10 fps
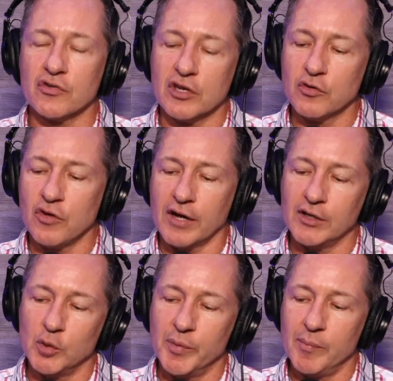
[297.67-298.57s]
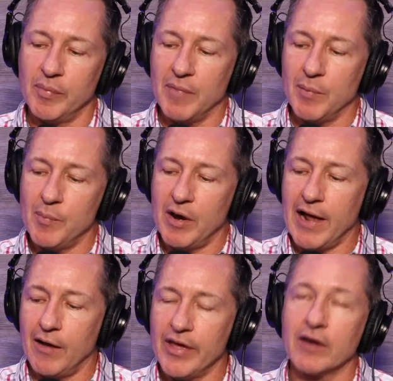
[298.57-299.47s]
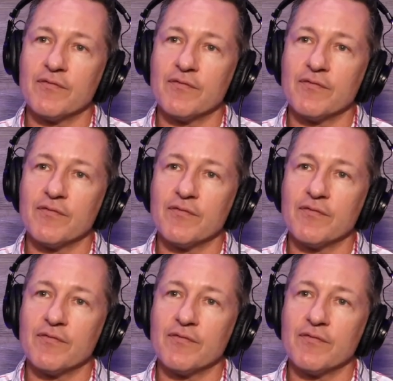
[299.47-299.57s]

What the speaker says: Can you talk a little bit maybe about how that